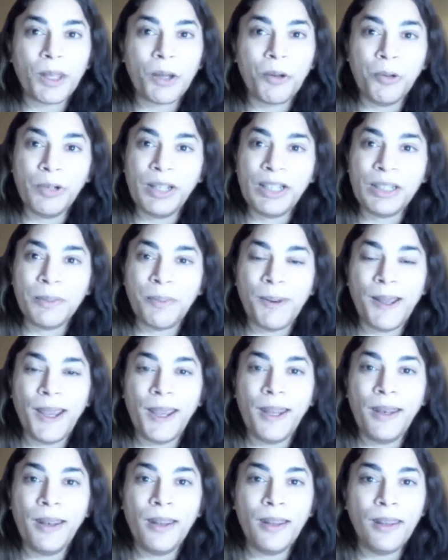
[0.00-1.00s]
could
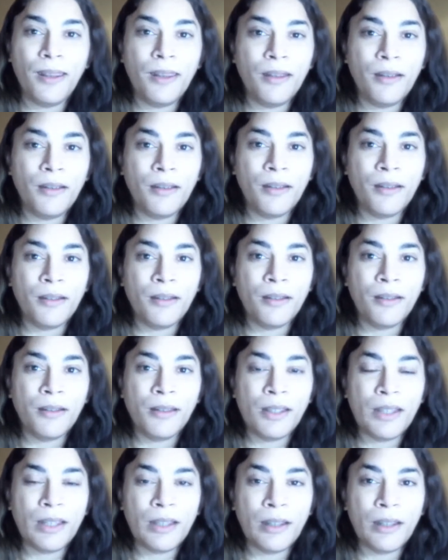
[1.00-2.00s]
explain
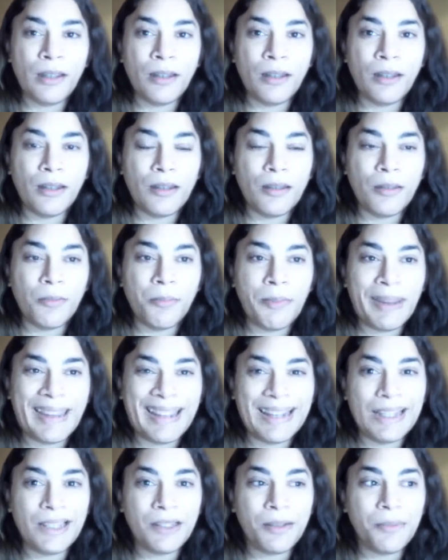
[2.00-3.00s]
the
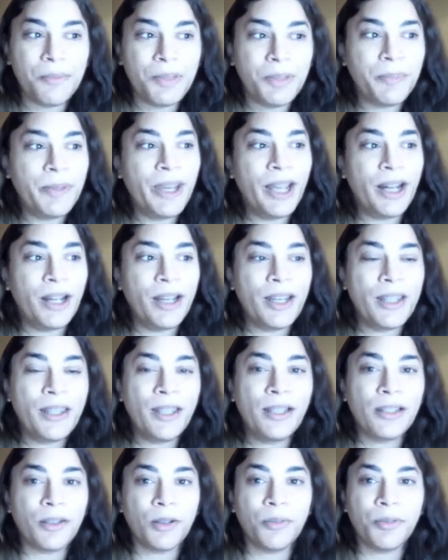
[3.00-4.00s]
mechanisms behind
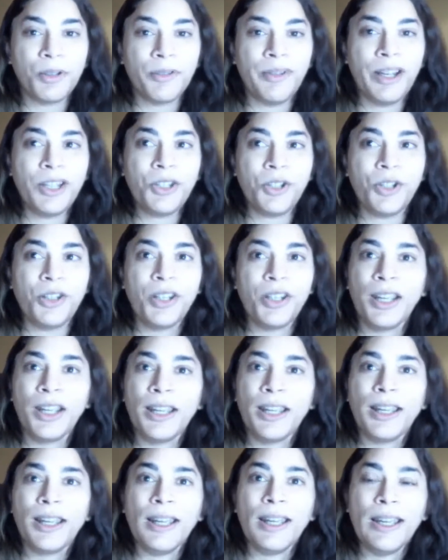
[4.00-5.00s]
this observation,
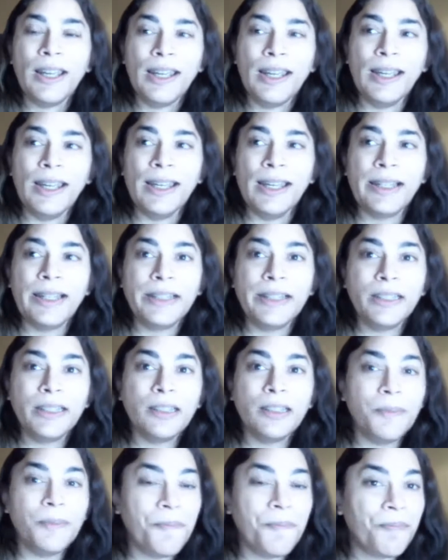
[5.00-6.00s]

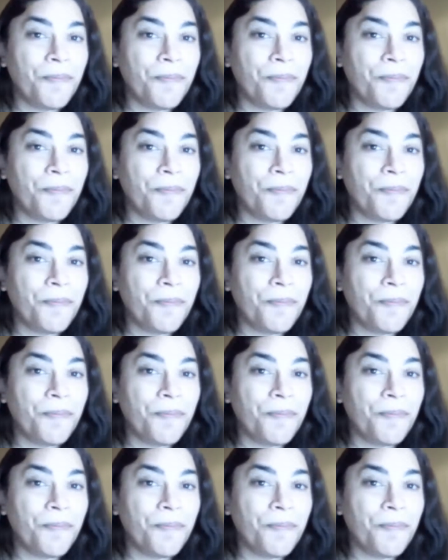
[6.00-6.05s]
and